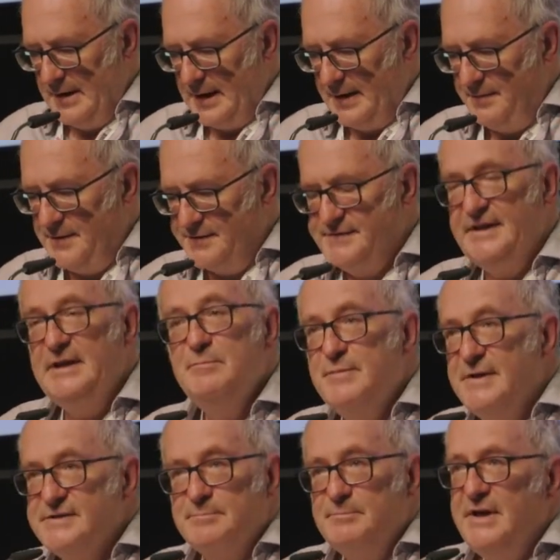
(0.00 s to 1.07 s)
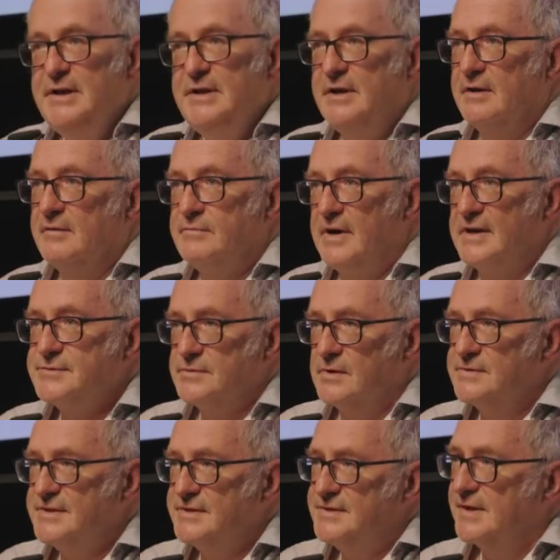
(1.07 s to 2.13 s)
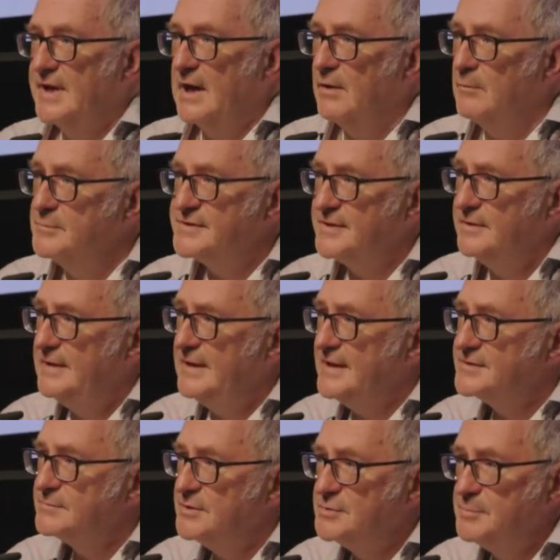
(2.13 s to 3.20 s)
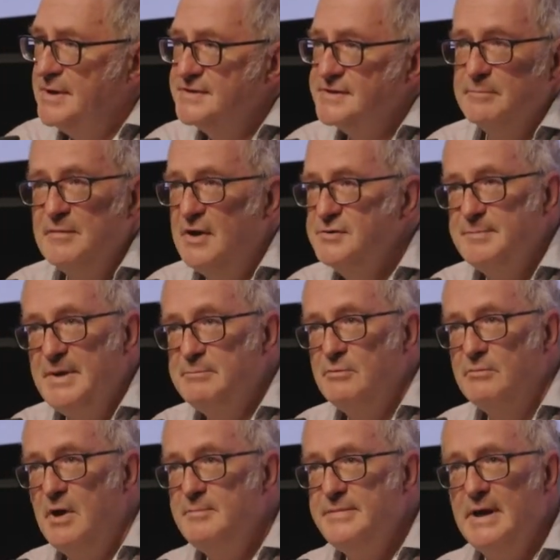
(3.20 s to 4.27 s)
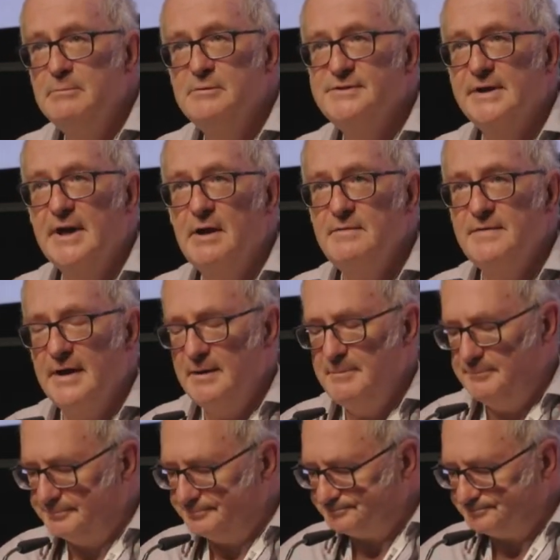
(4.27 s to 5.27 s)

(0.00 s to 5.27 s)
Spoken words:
and the deepest meaning of restaurants is to get on some list, which means that most people won't be able to go there?